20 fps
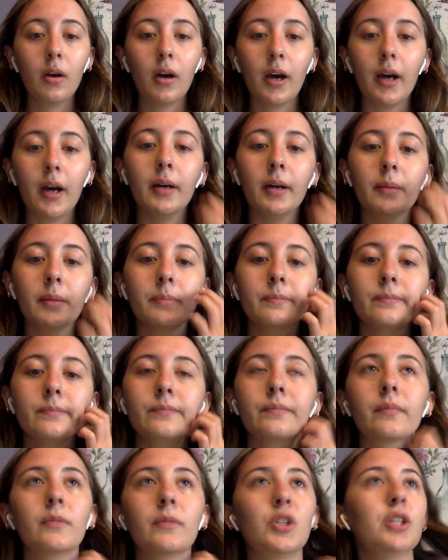
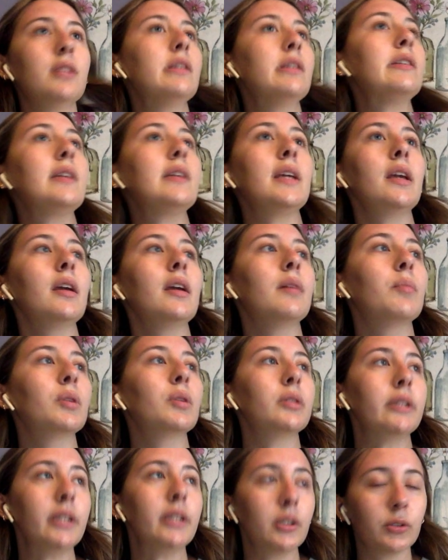Gen Z and
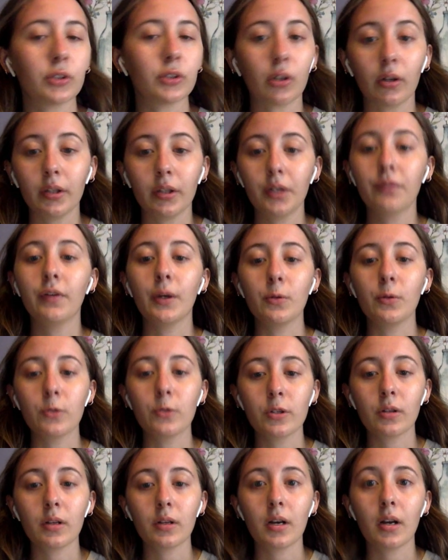millennials are on their
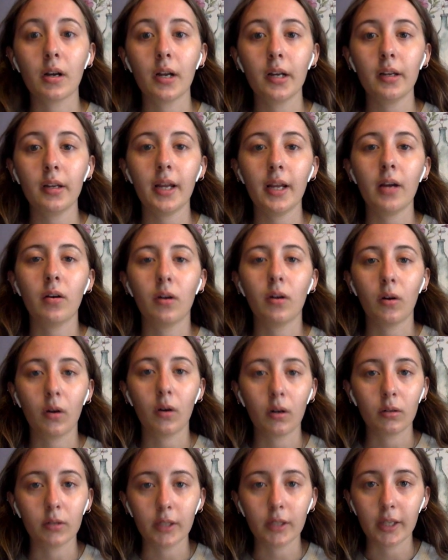phones a lot. They
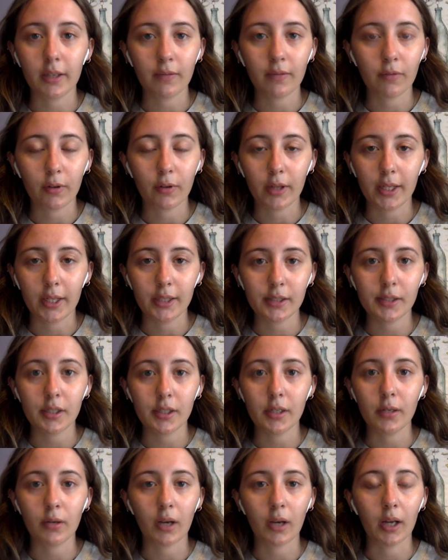are looking for things to
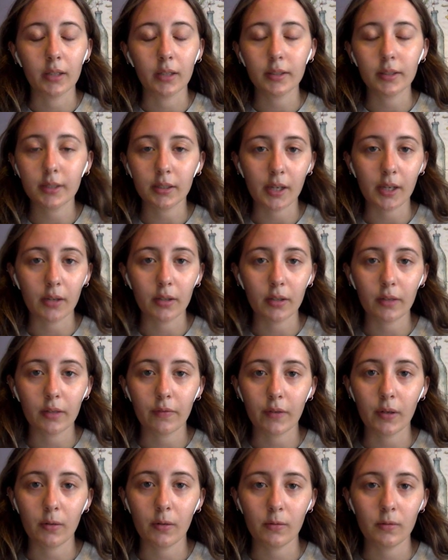do constantly on their
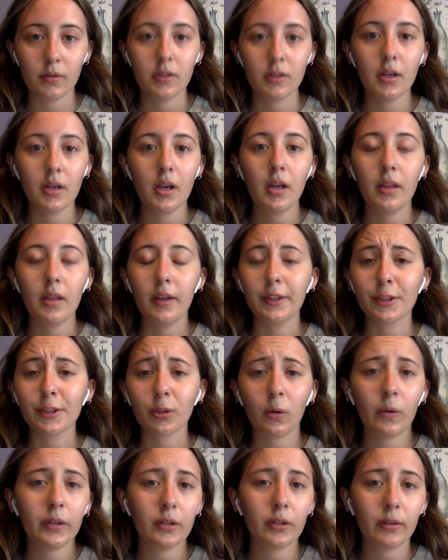phones. They're
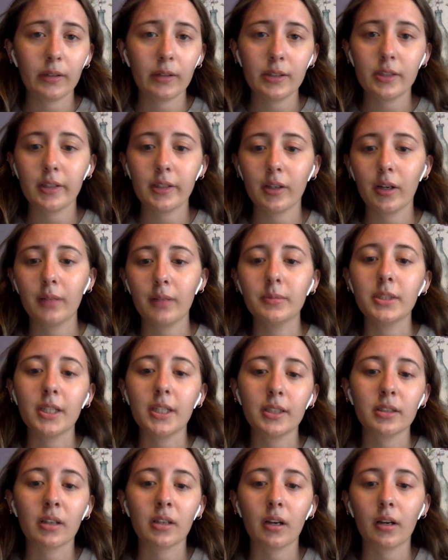scrolling through Instagram,
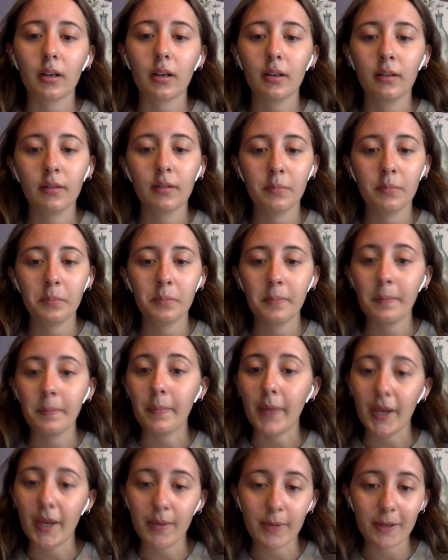TikTok,
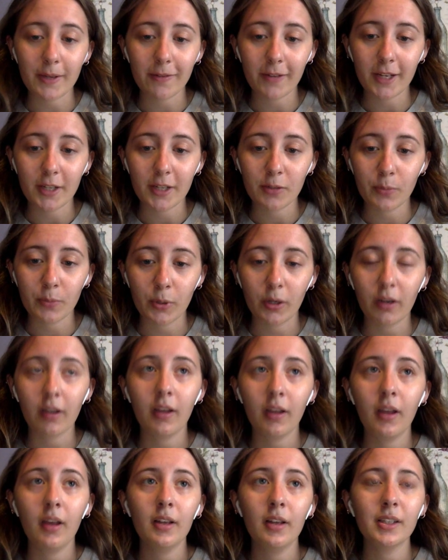maybe Facebook,
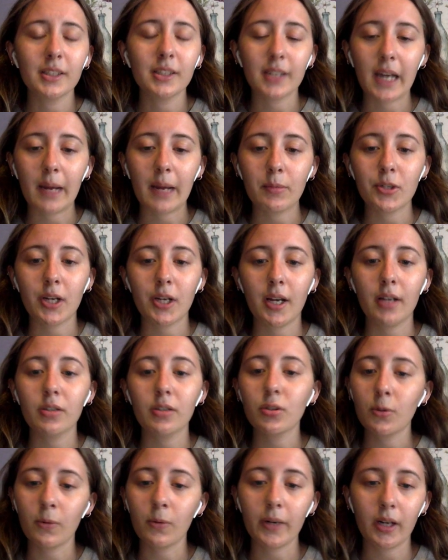
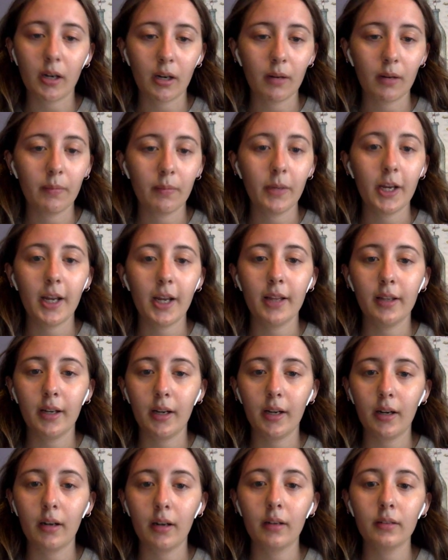Snapchat, Twitter, and
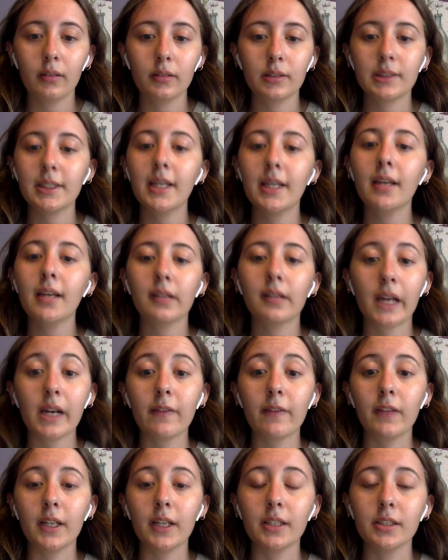they're seeing a lot
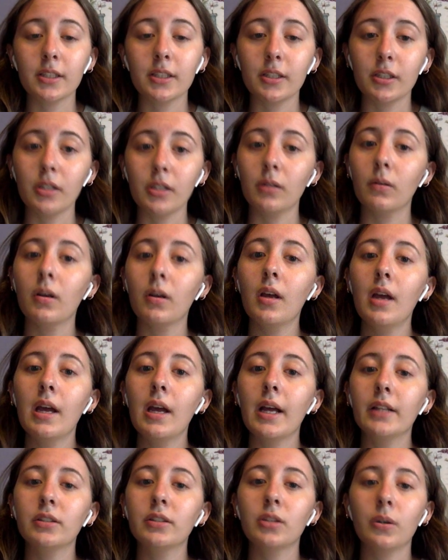of things to do.
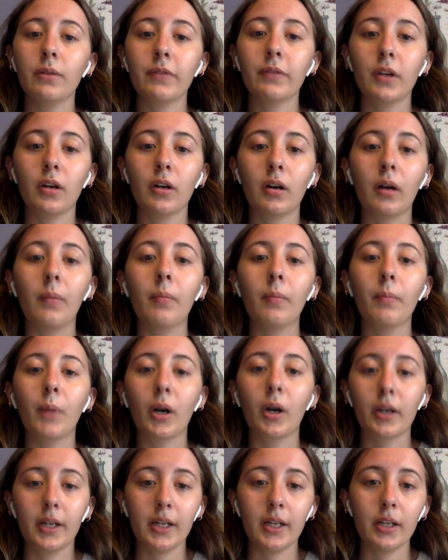And so if you're
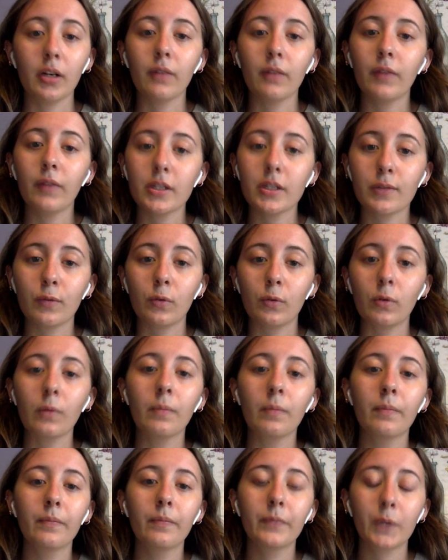marketing your festival
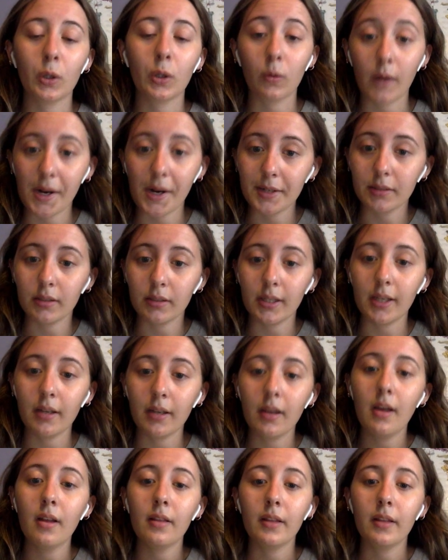correctly,
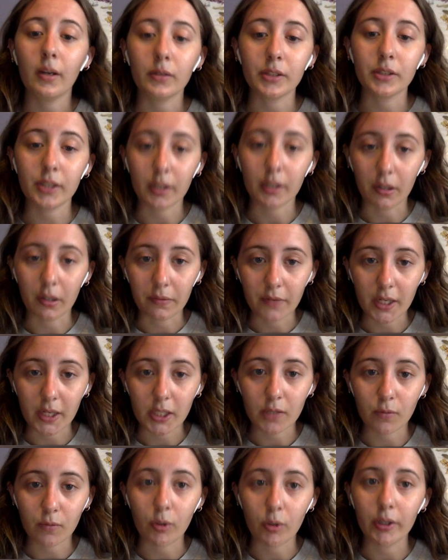they'll see your
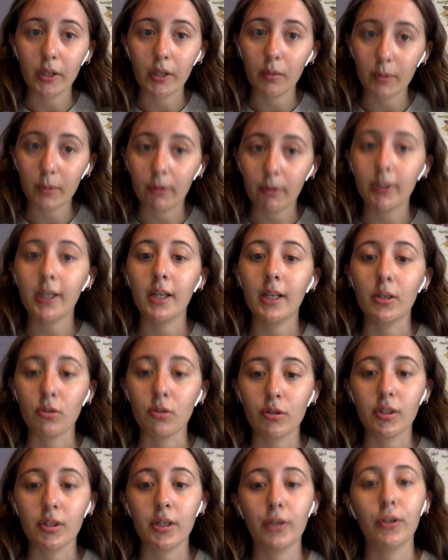festival and they'll be really
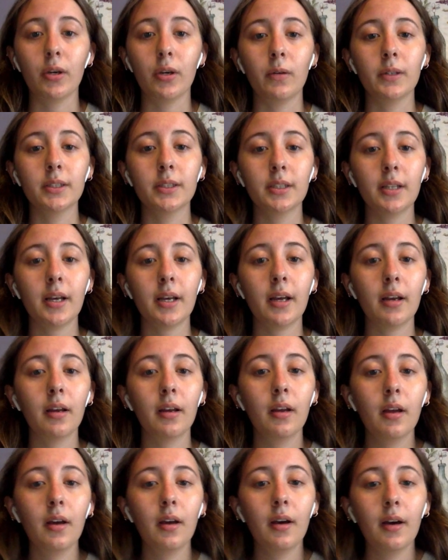interested in going to that.
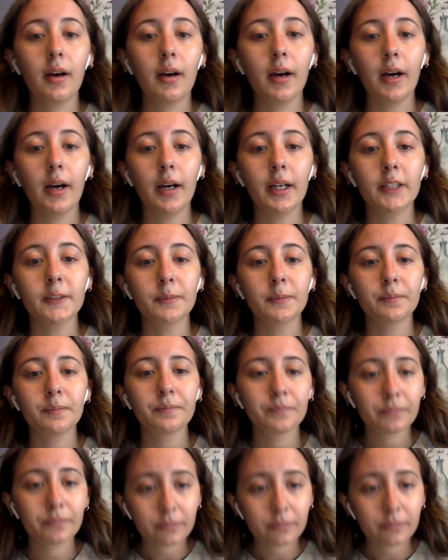Um,